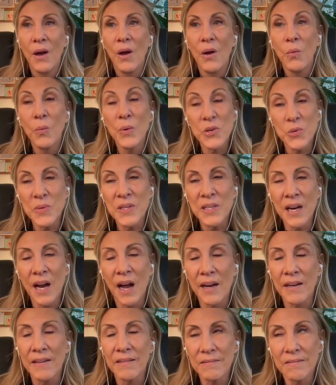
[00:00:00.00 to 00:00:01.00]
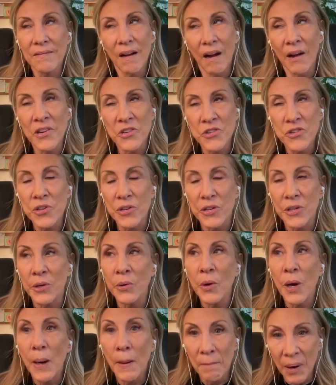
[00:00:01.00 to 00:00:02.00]
which was not untrue,
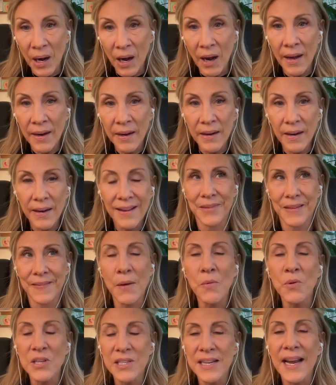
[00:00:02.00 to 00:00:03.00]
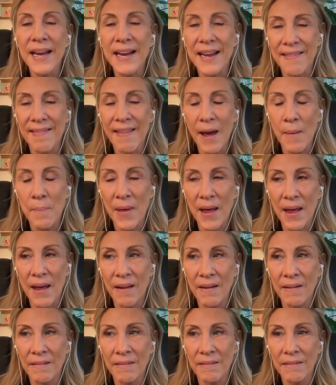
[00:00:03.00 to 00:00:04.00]
but they weren't taking that
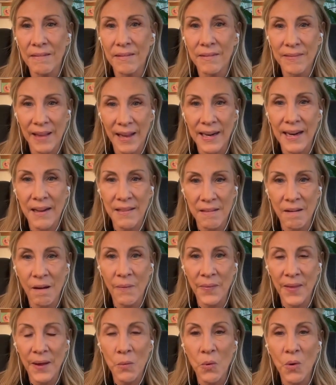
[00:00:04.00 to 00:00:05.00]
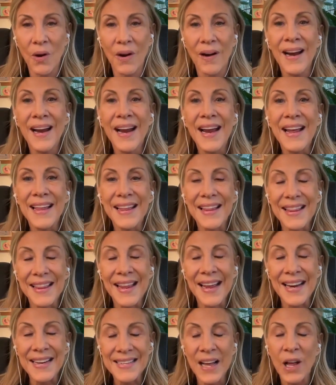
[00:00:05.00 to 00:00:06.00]
bait like I thought they were.
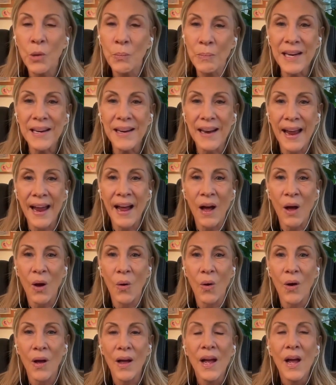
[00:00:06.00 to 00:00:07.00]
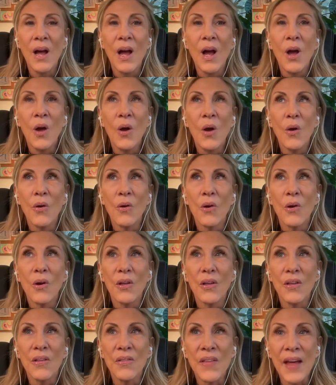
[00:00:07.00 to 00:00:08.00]
They tell me now
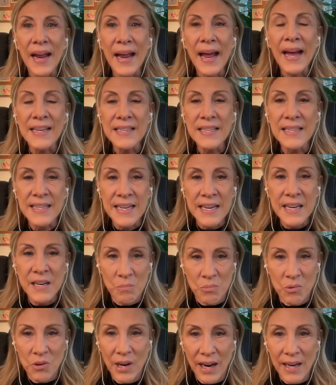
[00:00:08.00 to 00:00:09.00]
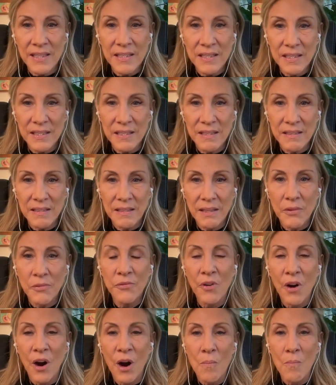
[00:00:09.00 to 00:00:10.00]
they had to decompress
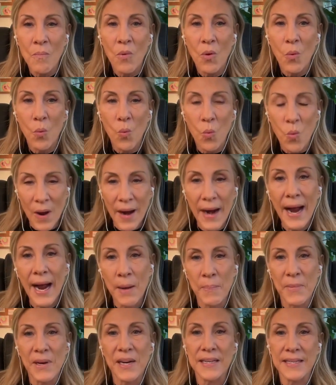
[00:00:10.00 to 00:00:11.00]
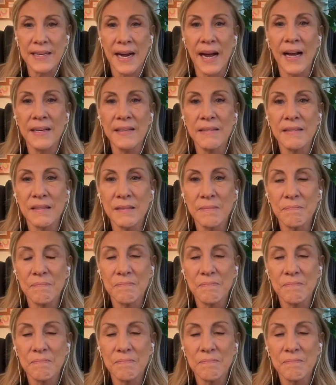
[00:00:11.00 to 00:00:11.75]
from what happened at dad's.